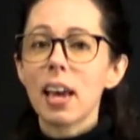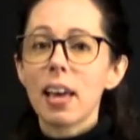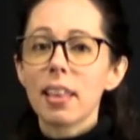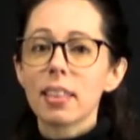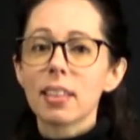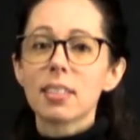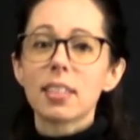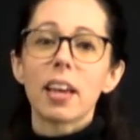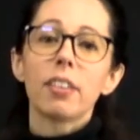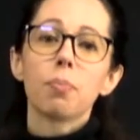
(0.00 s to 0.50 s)

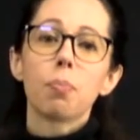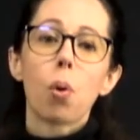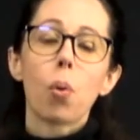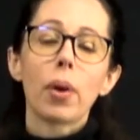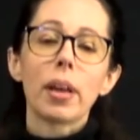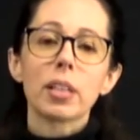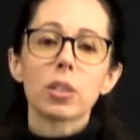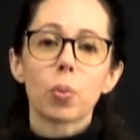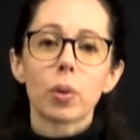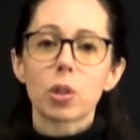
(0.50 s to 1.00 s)
the set of
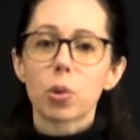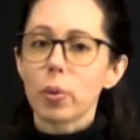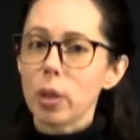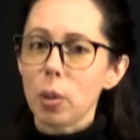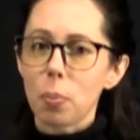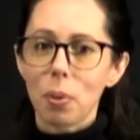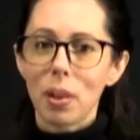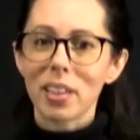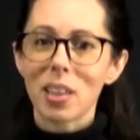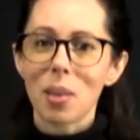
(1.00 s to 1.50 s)
points which, when you
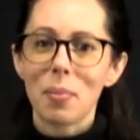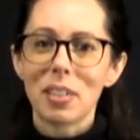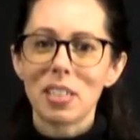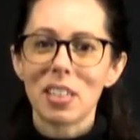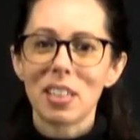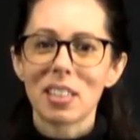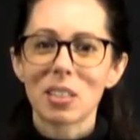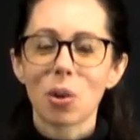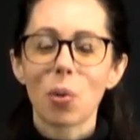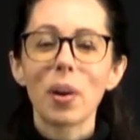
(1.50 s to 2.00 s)
plug them into
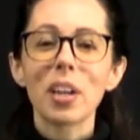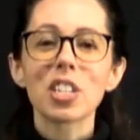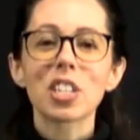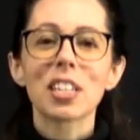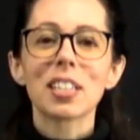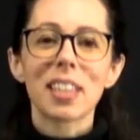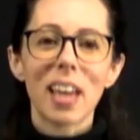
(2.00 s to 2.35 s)
this equation,